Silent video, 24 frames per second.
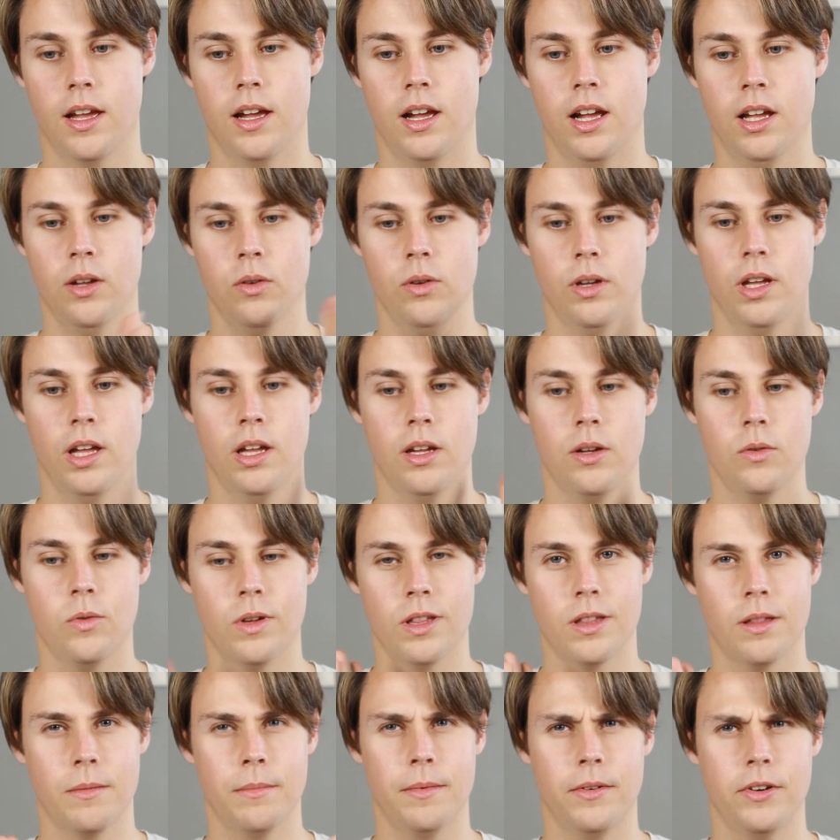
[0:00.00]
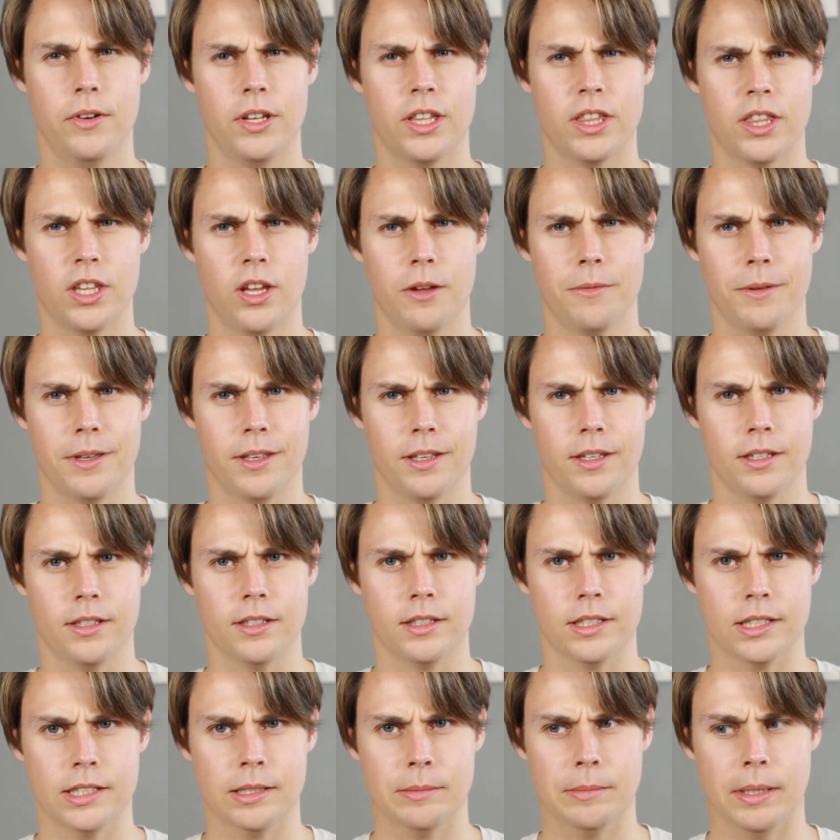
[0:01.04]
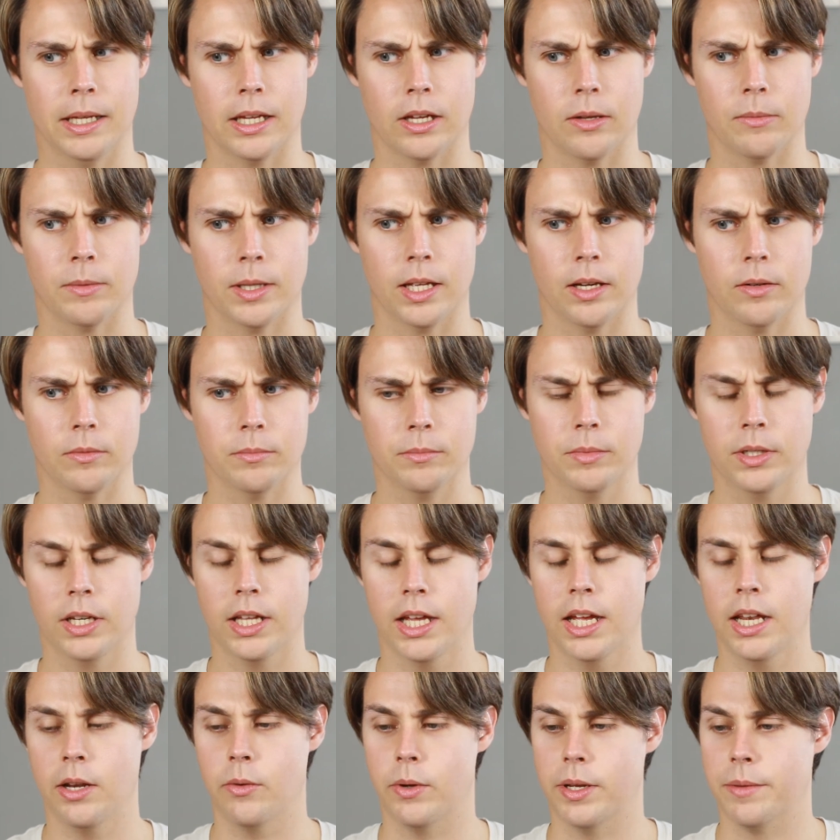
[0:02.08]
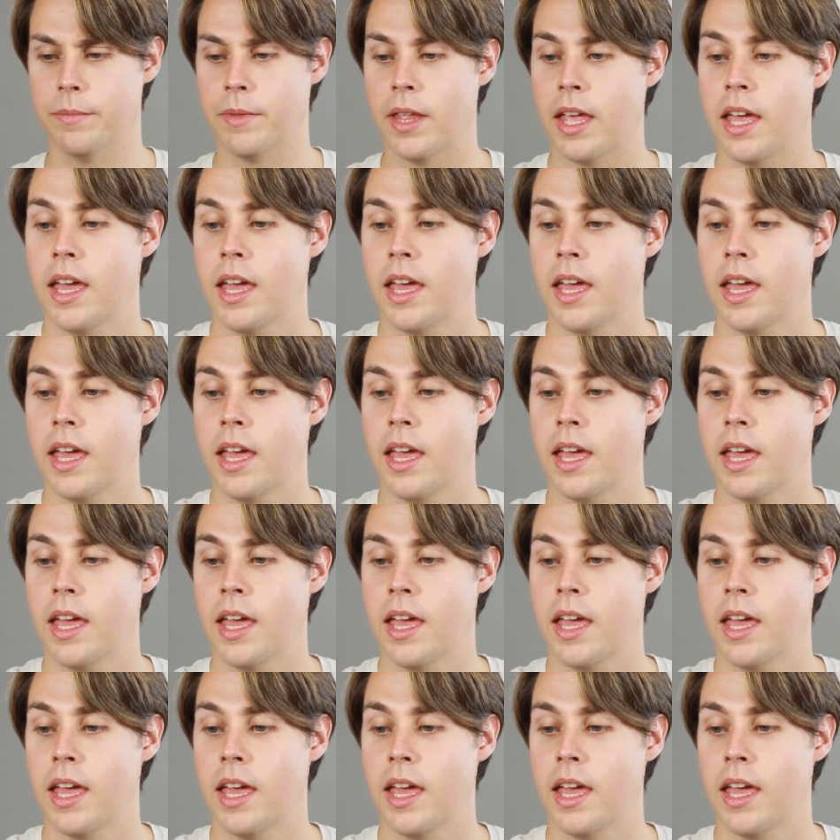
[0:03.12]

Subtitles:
I was very snobby makeup now, but anyway,